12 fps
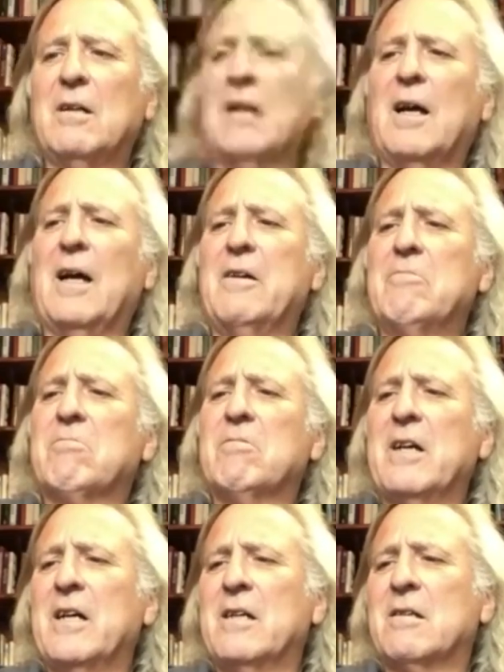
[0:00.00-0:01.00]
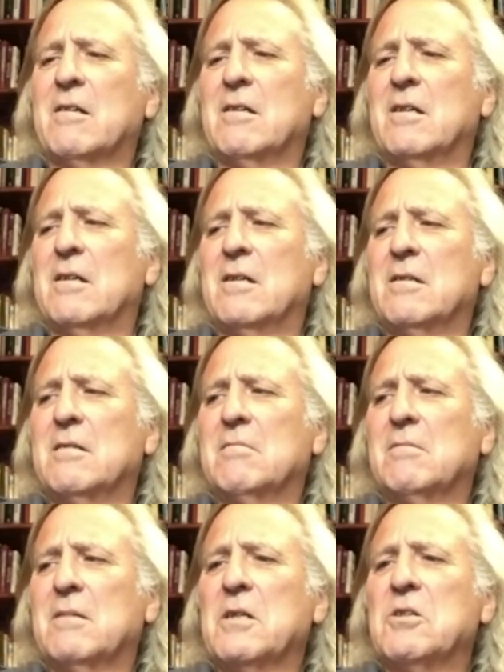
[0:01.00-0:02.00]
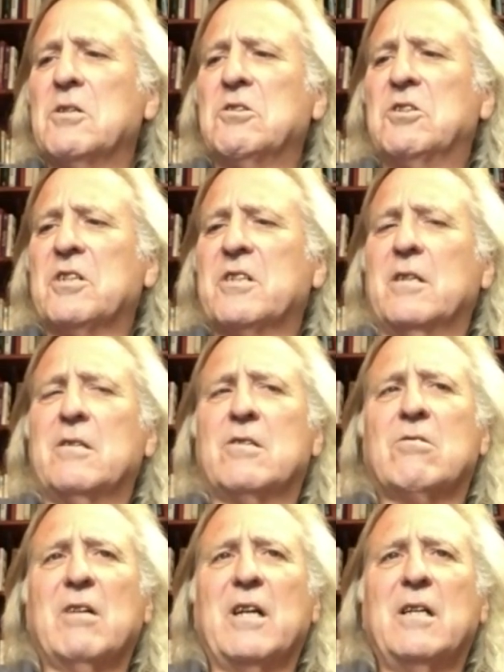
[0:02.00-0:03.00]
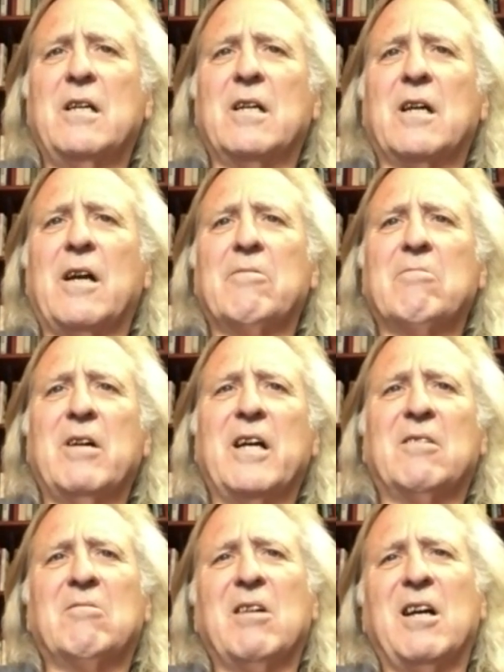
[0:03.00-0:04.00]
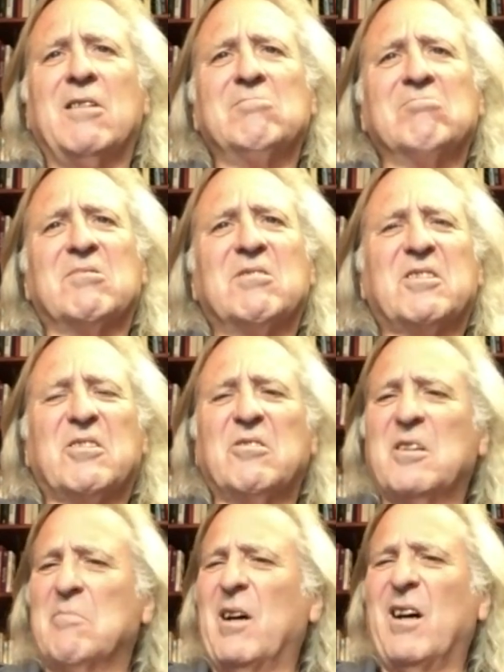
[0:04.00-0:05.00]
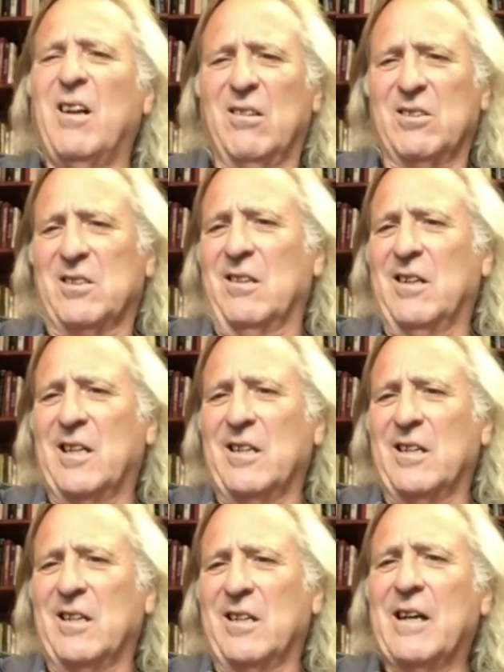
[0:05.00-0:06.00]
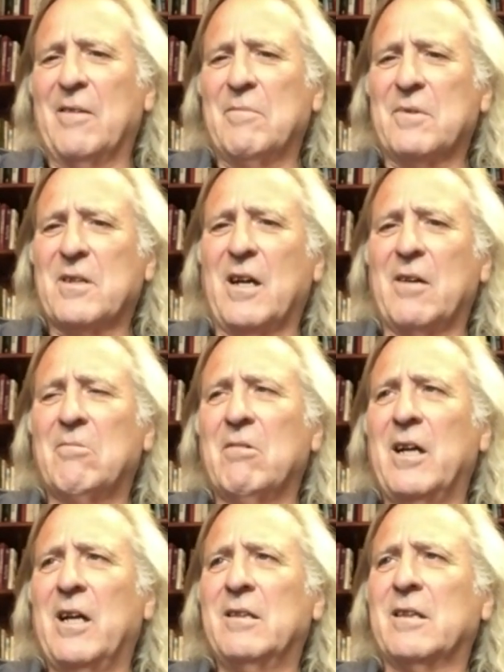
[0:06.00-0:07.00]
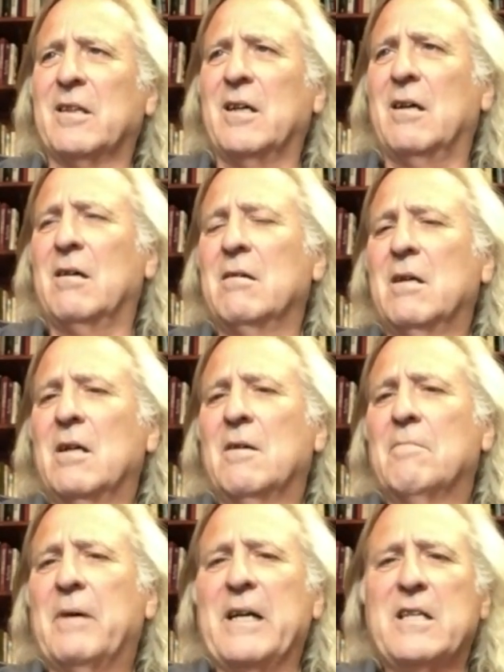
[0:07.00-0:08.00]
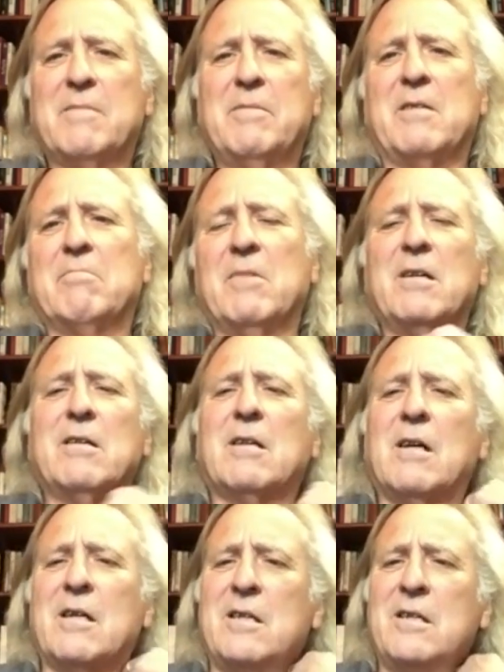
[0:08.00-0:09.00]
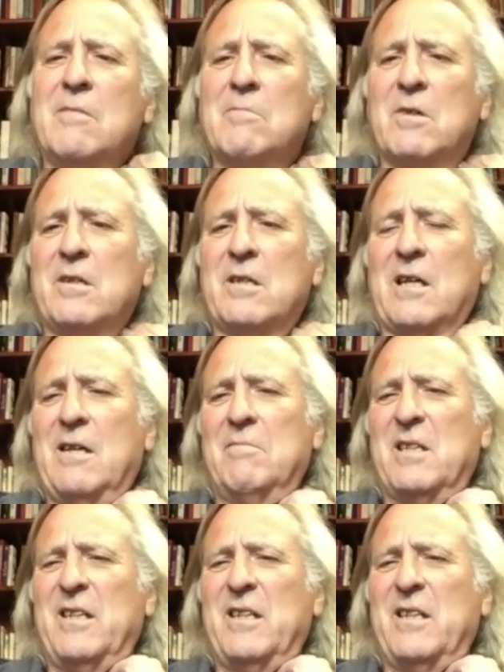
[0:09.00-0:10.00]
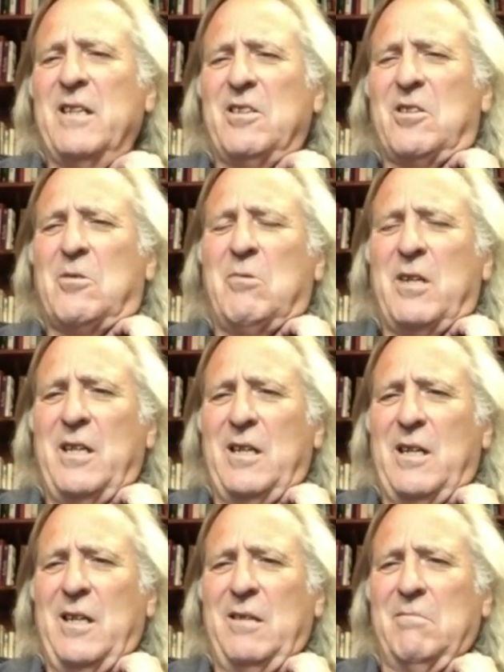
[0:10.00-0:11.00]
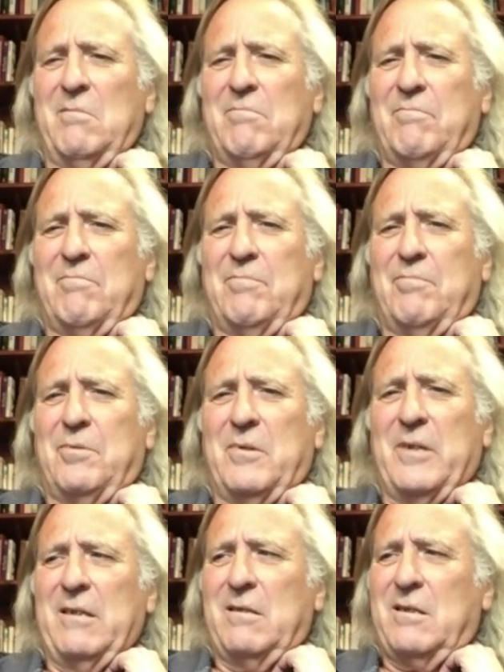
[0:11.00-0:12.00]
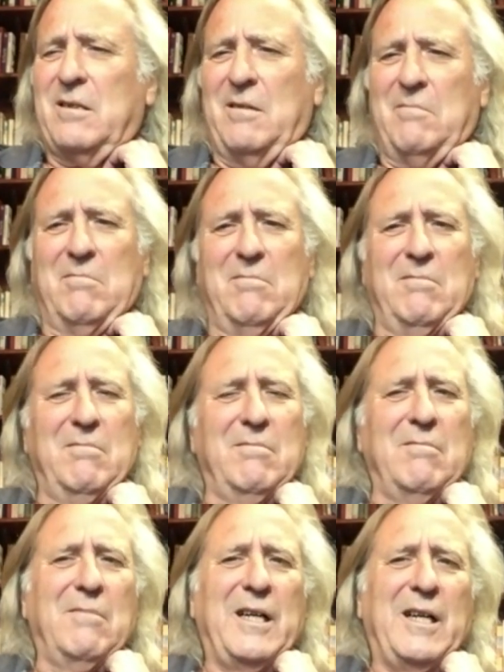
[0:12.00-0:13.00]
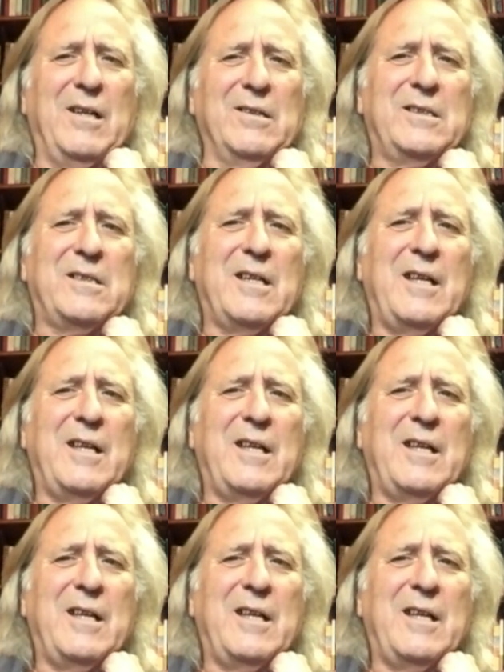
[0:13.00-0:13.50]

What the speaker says: I ran just in training, I ran around 30 miles a lot of times. I ran the Pikes Peak Marathon a number of times, and it's 28 point some miles.